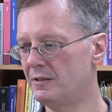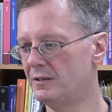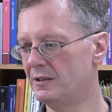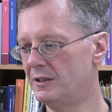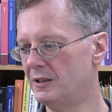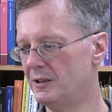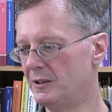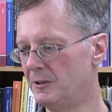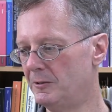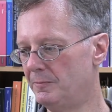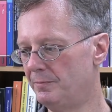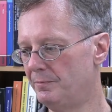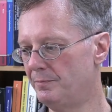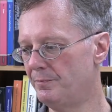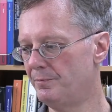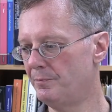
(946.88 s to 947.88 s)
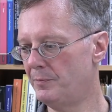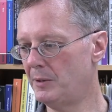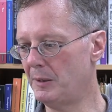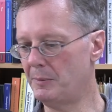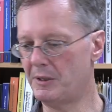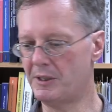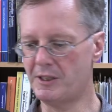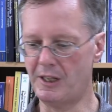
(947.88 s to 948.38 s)

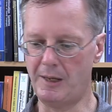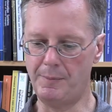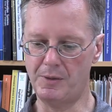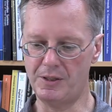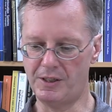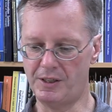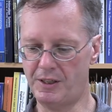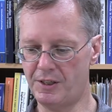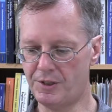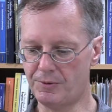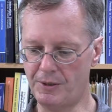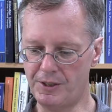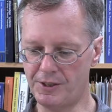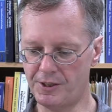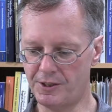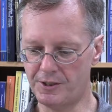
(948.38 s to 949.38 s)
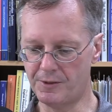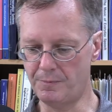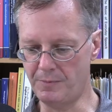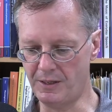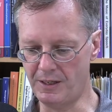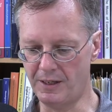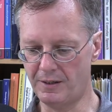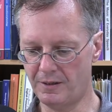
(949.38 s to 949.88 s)
public statements against racism,
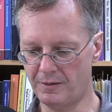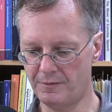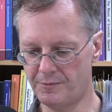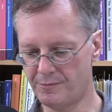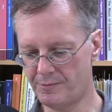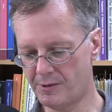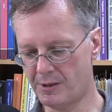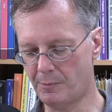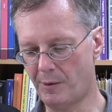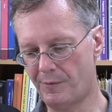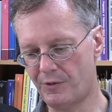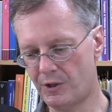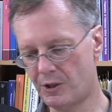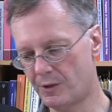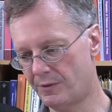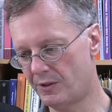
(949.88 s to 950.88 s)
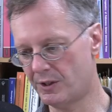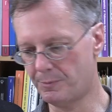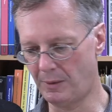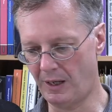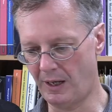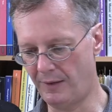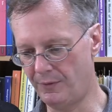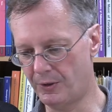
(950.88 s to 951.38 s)
yet so much of his
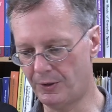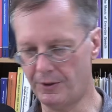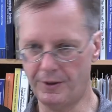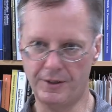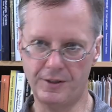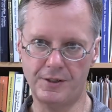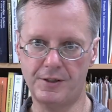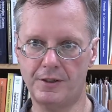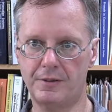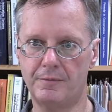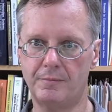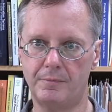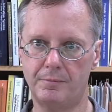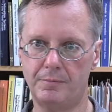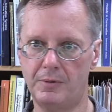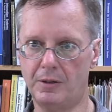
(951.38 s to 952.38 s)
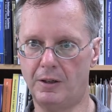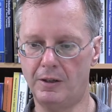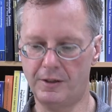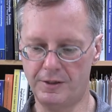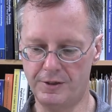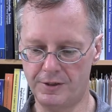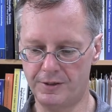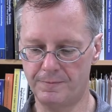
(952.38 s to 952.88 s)
behavior and his talk,
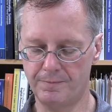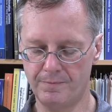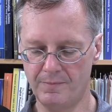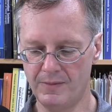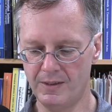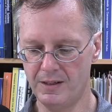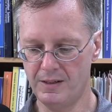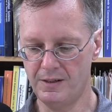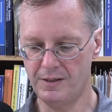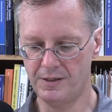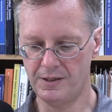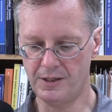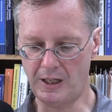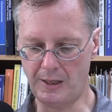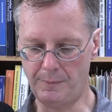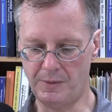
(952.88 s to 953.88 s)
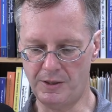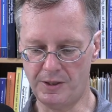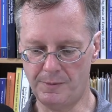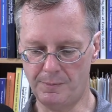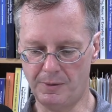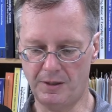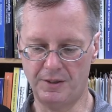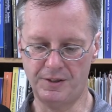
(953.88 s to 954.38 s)
his statements
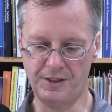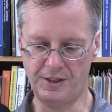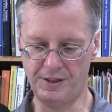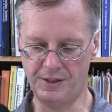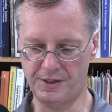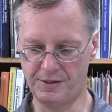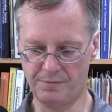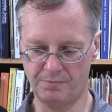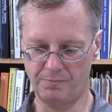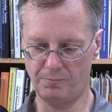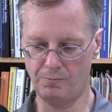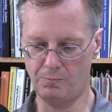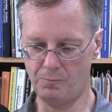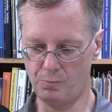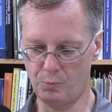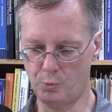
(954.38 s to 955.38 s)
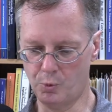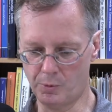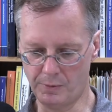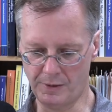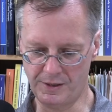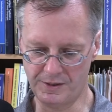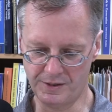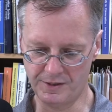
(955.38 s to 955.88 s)
and policies were
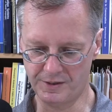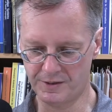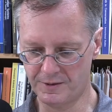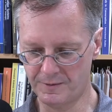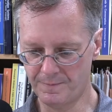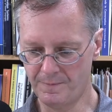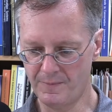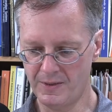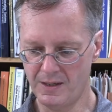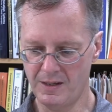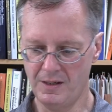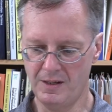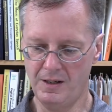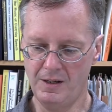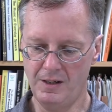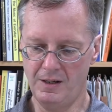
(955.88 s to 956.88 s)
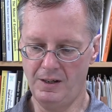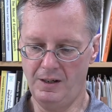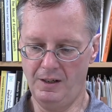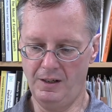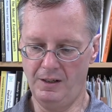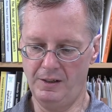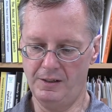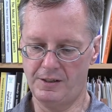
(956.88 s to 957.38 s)
racist.
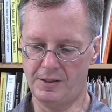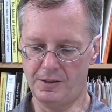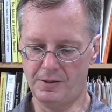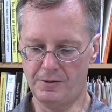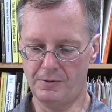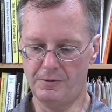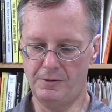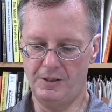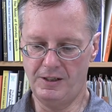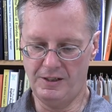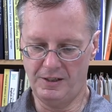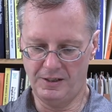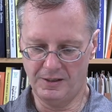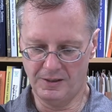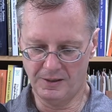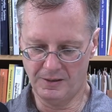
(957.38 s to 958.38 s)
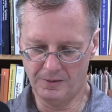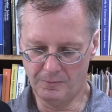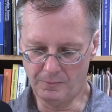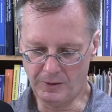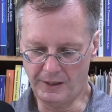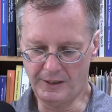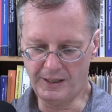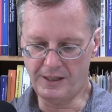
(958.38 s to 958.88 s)
So
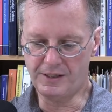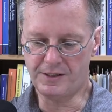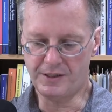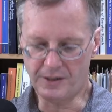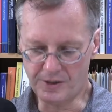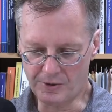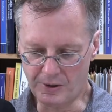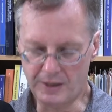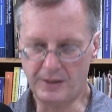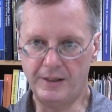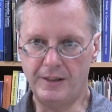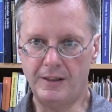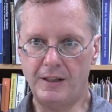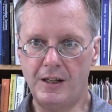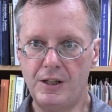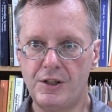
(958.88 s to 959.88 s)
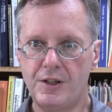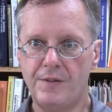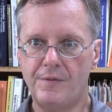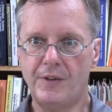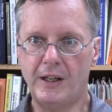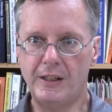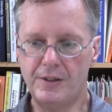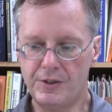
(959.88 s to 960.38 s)
while he has not directly engaged in
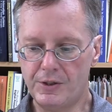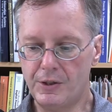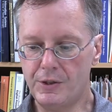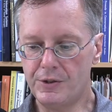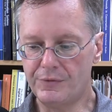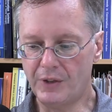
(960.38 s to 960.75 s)
violence or used